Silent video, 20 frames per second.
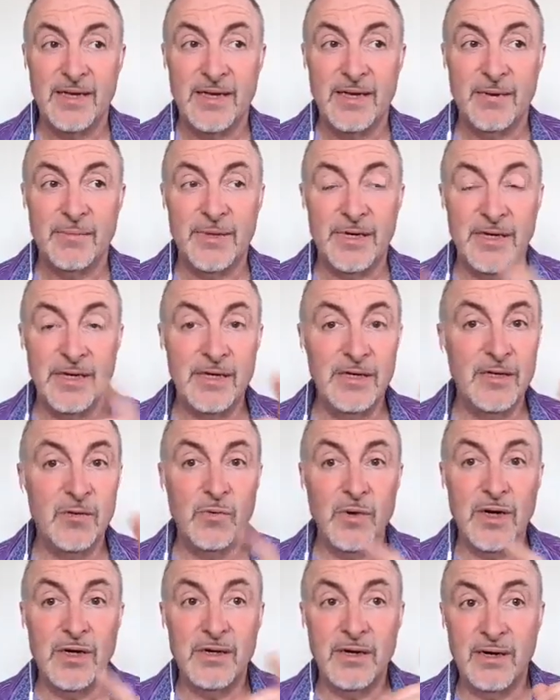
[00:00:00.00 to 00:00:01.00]
But neither
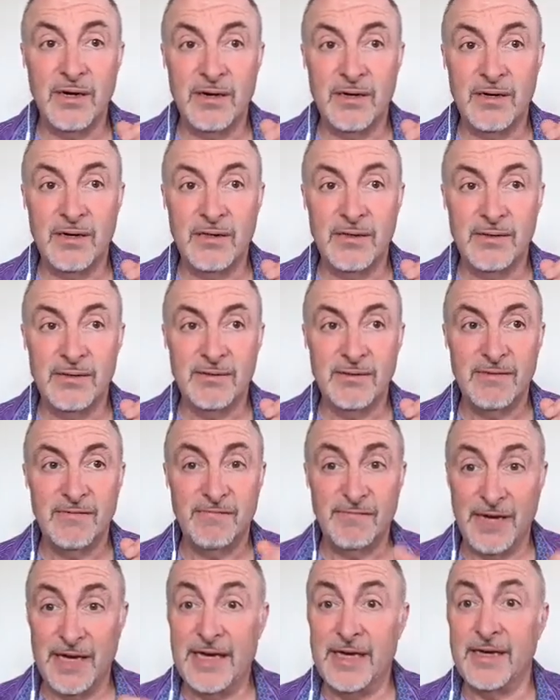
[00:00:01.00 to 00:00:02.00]
one are
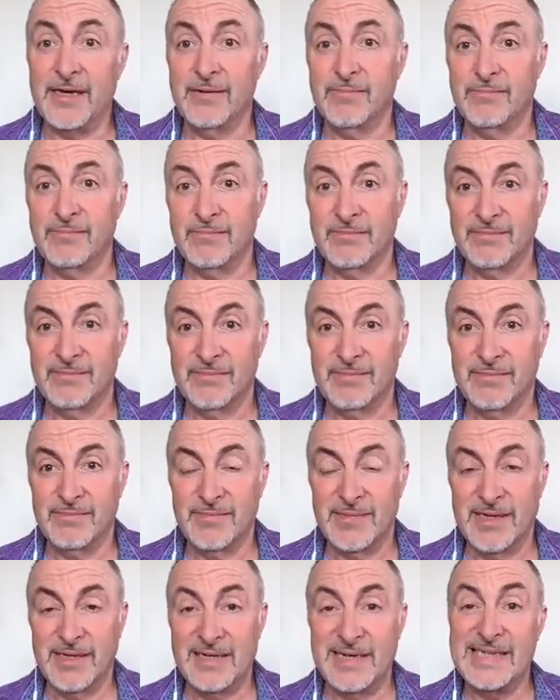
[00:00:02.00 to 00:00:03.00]
vague.
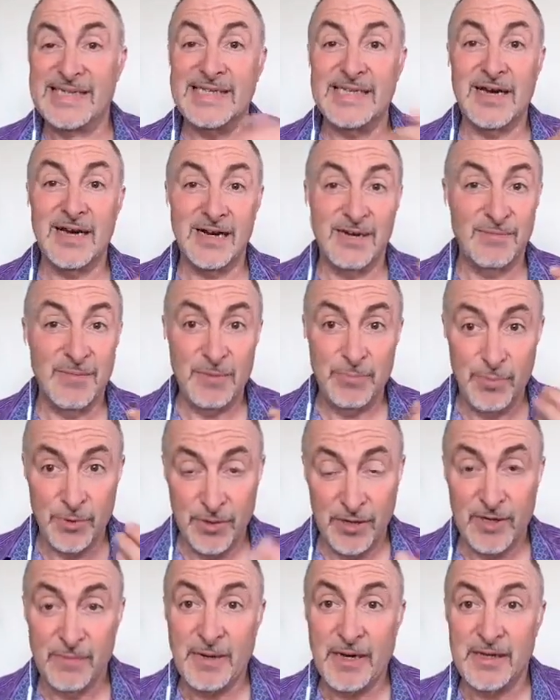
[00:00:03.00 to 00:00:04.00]
And this is kind of my
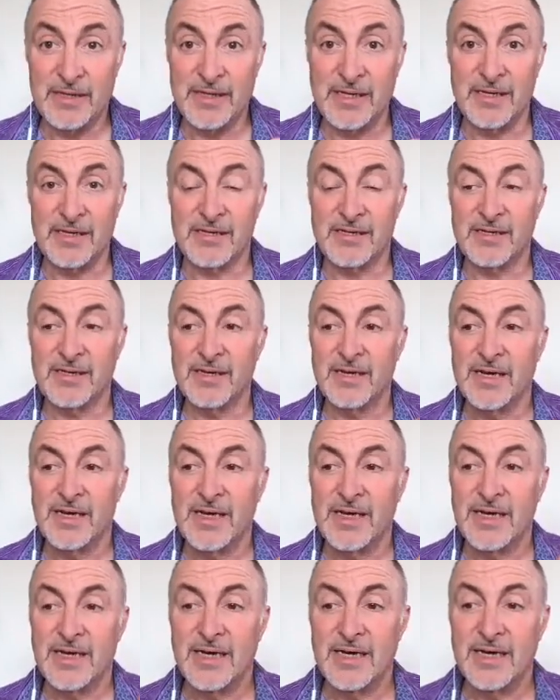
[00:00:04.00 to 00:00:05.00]
point about this,
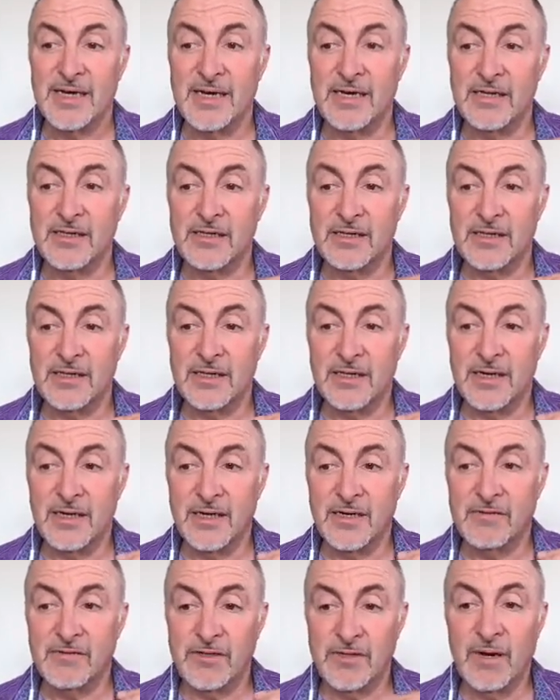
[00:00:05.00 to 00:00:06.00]
is
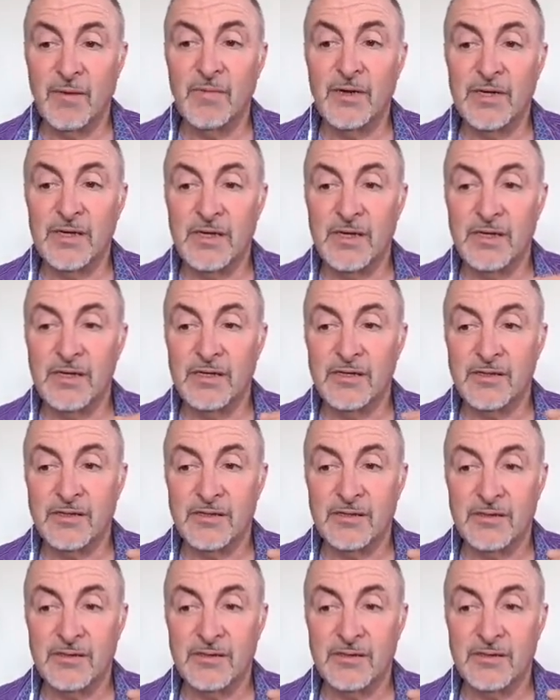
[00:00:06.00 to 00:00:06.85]
if